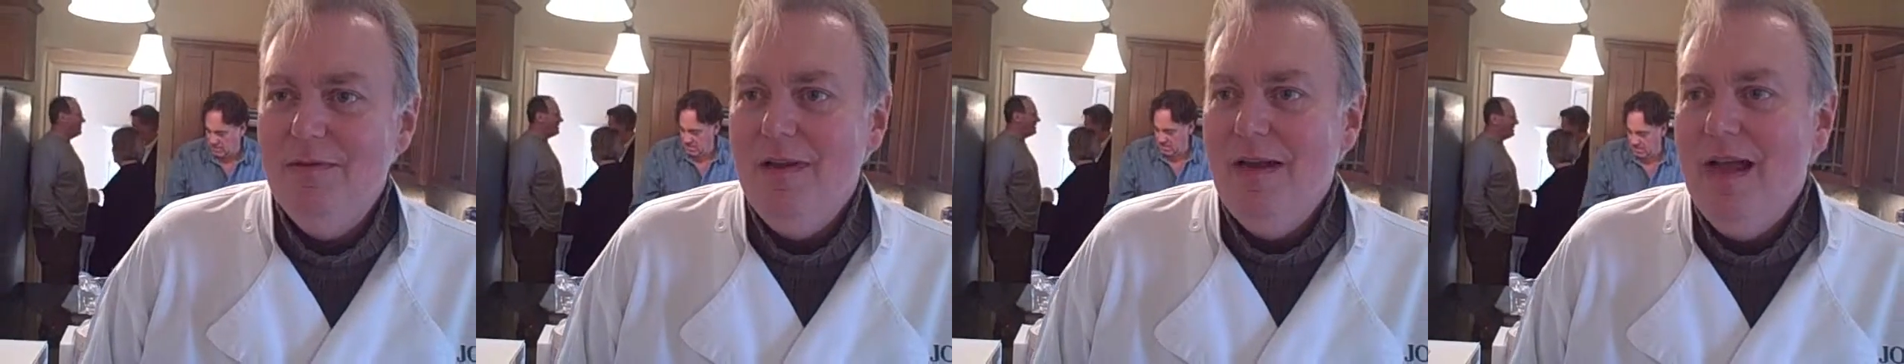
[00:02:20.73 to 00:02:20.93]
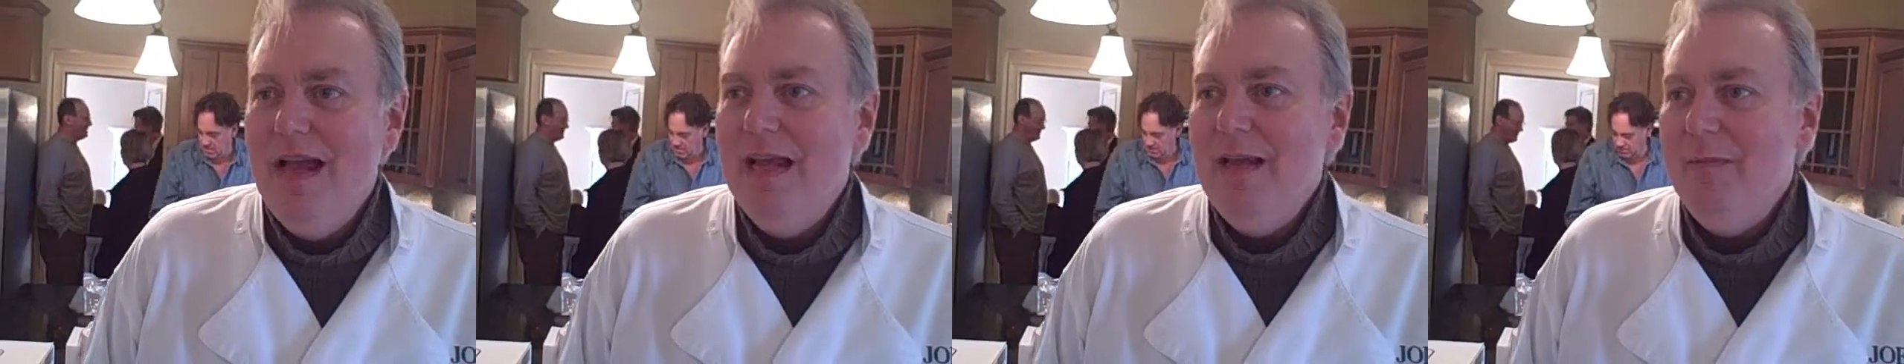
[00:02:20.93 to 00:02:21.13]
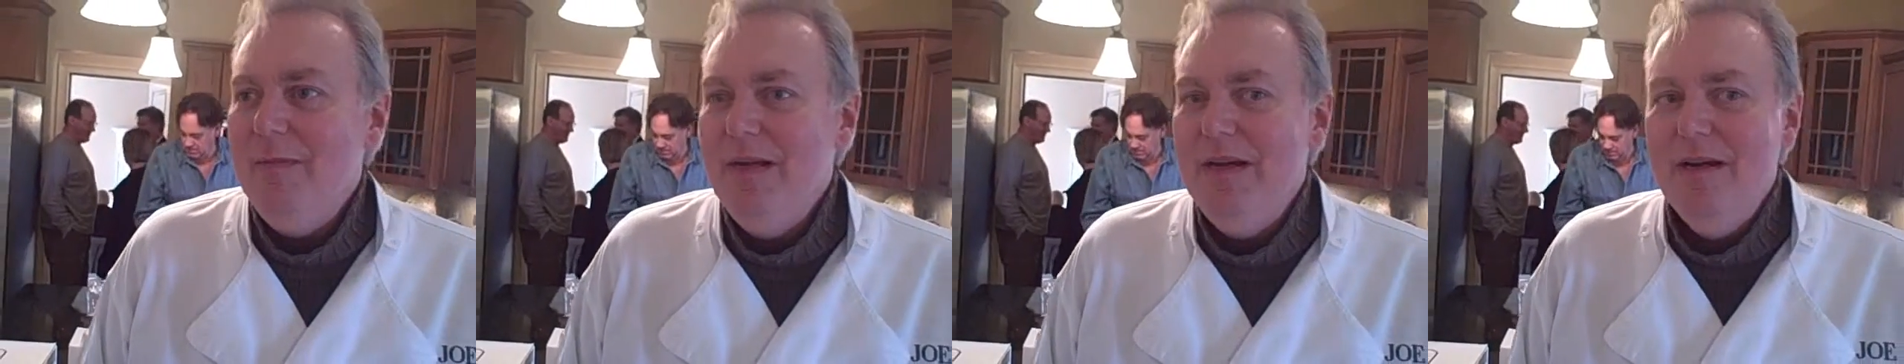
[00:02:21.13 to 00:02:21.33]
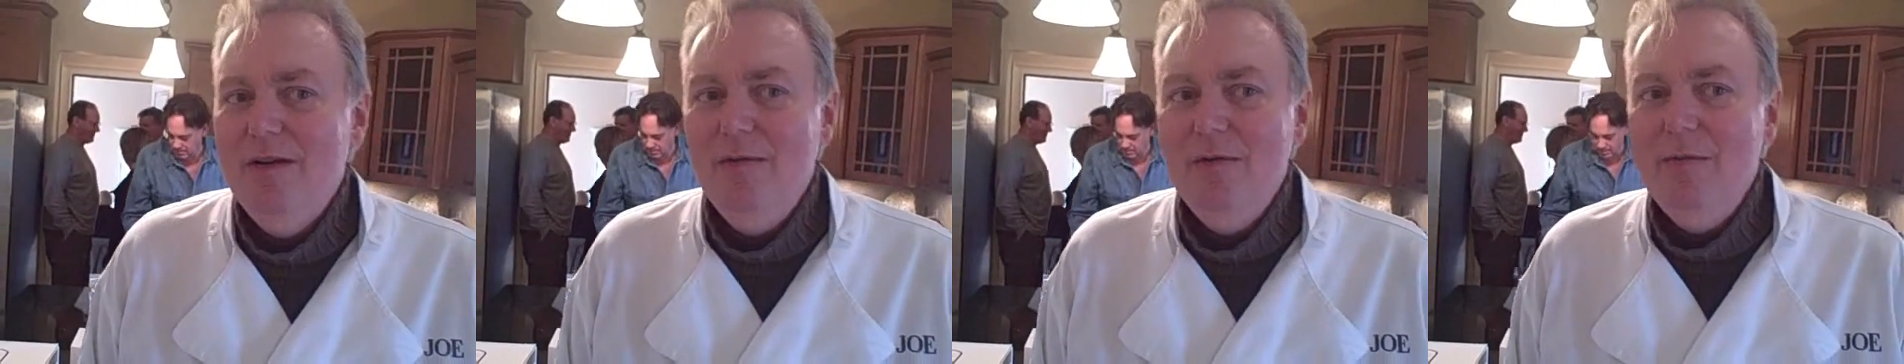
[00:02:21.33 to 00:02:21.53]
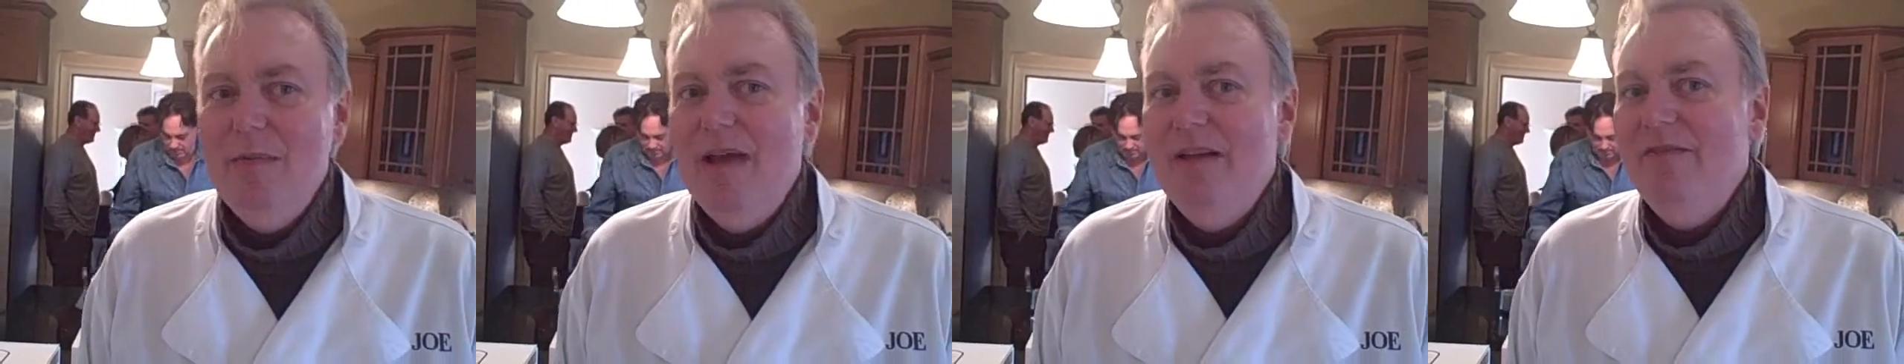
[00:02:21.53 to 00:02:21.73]
I am here
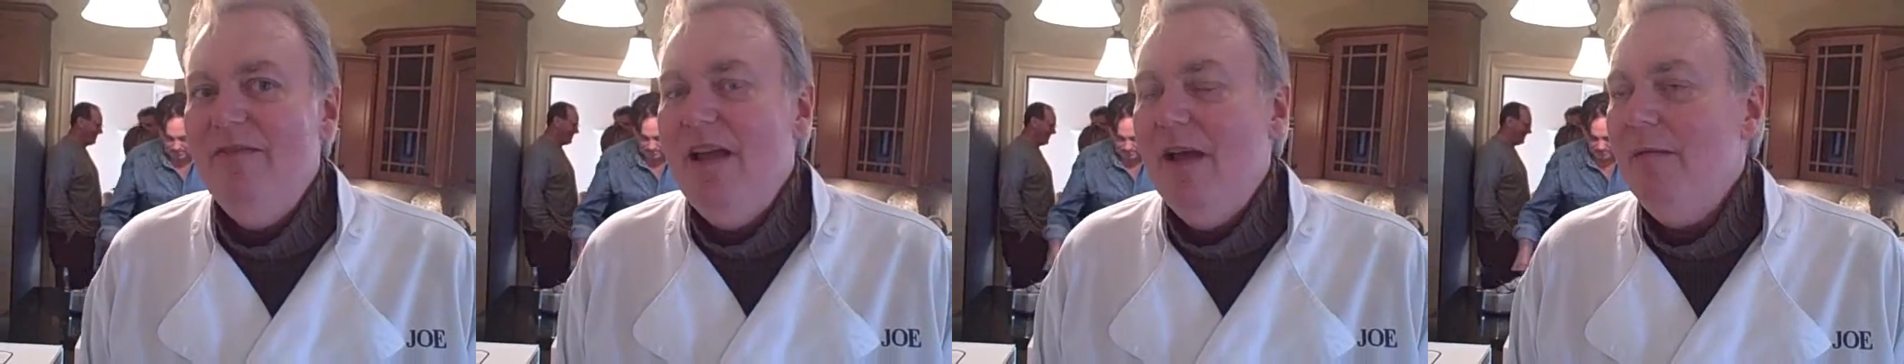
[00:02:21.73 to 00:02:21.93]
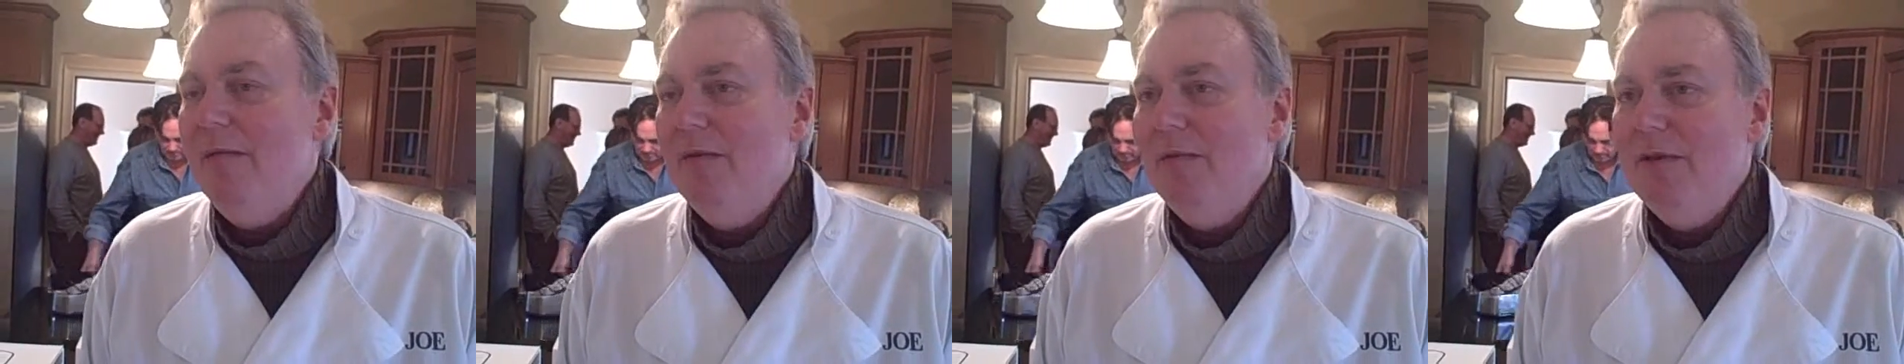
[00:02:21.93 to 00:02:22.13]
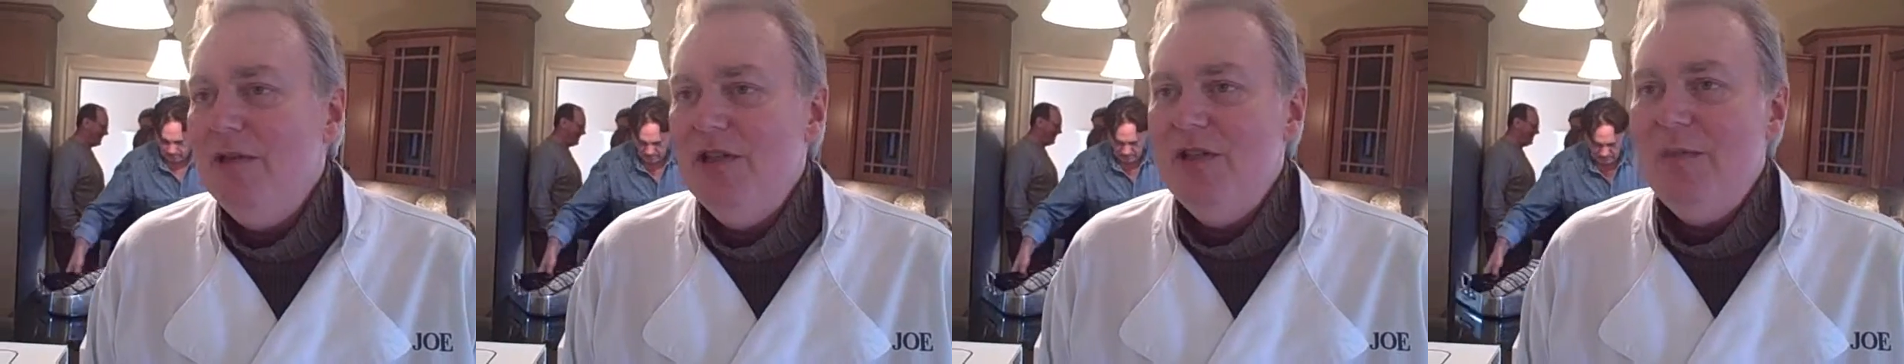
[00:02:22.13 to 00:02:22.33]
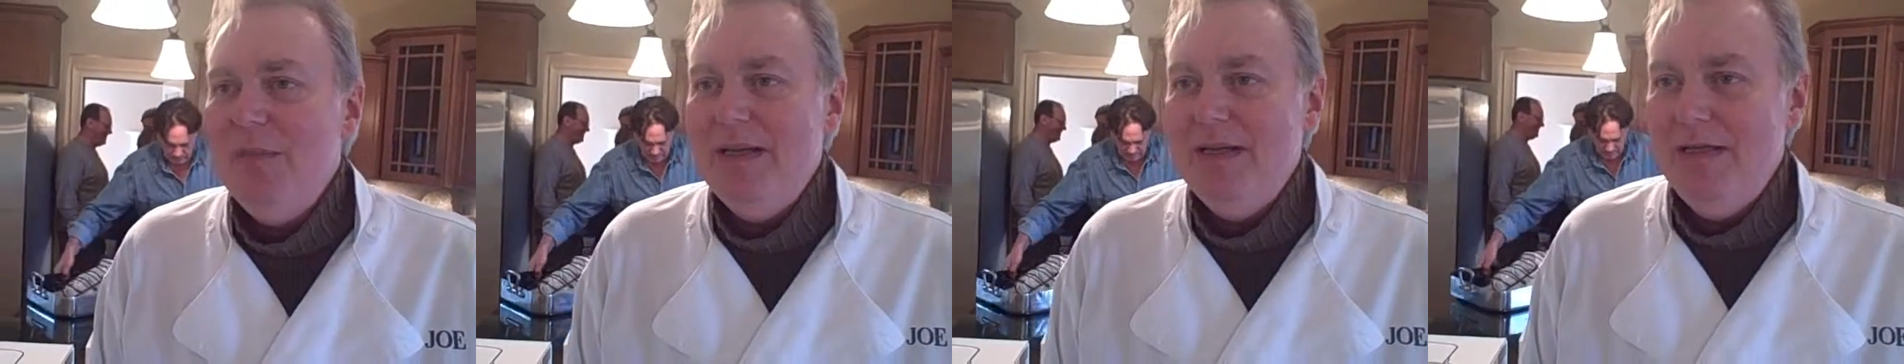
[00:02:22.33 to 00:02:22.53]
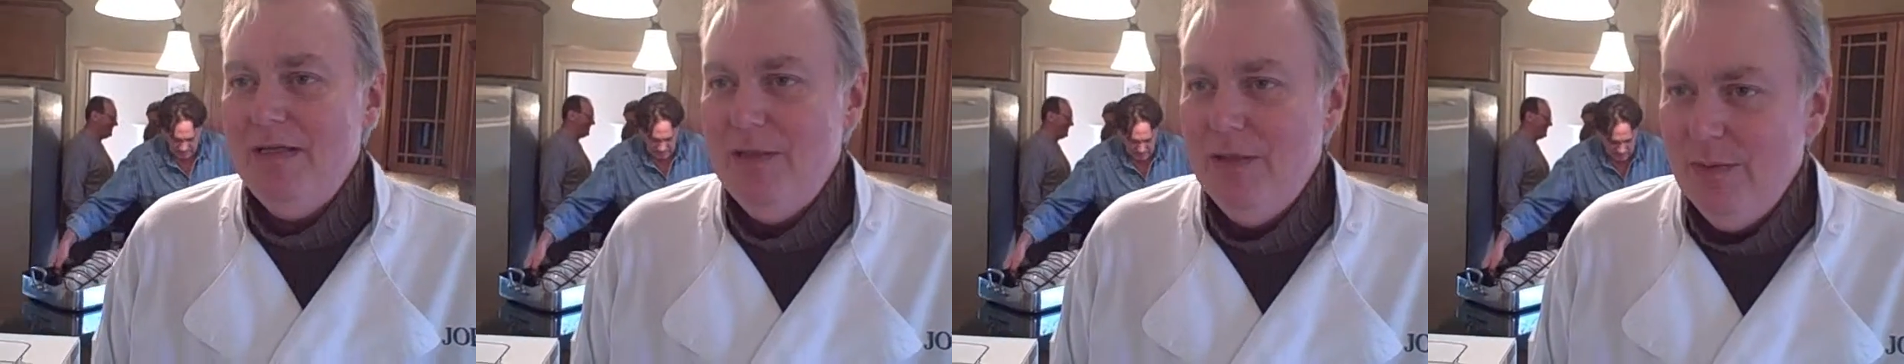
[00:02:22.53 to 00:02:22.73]
with my family, which is
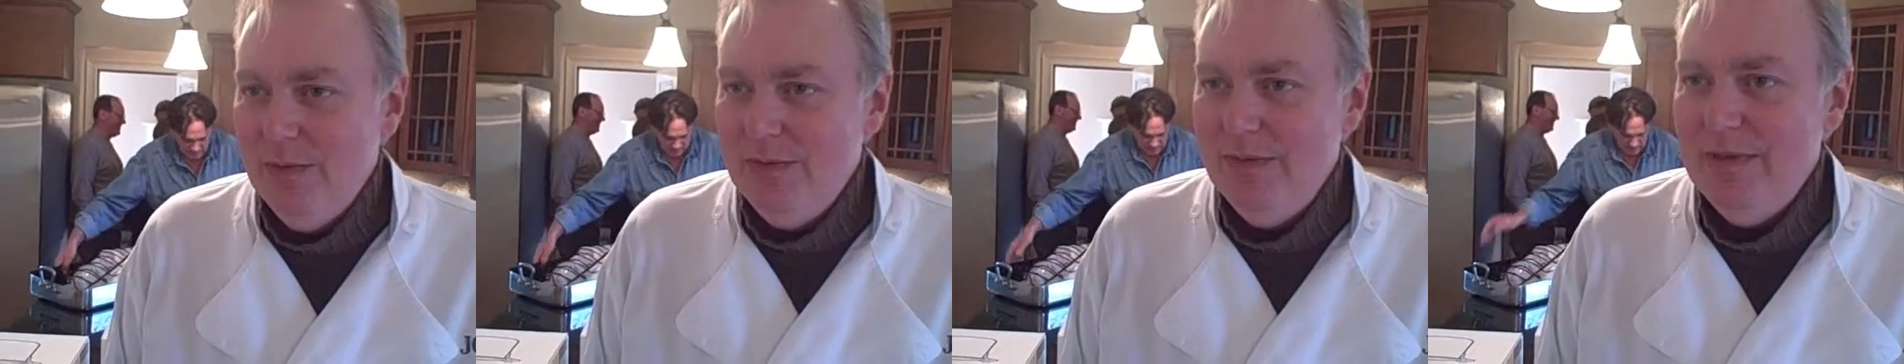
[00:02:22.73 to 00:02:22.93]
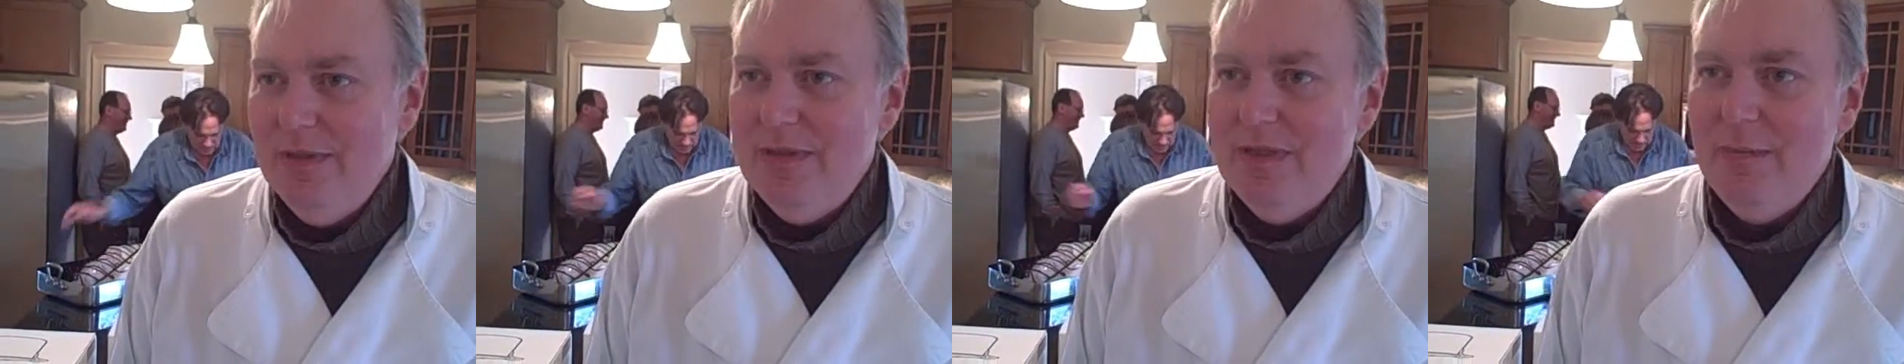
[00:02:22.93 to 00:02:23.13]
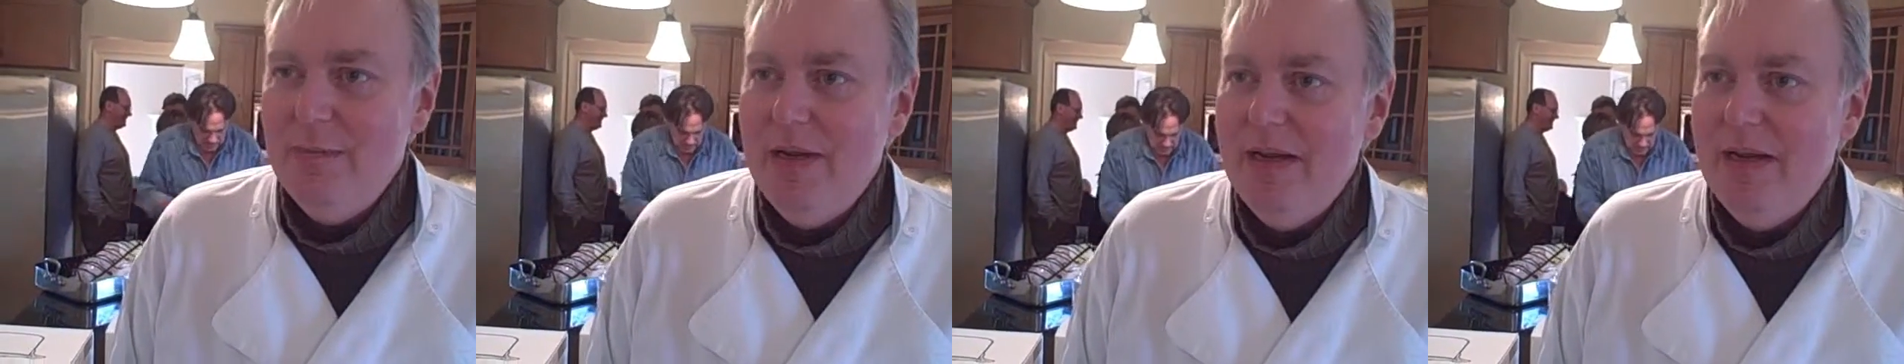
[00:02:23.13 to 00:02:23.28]
my students and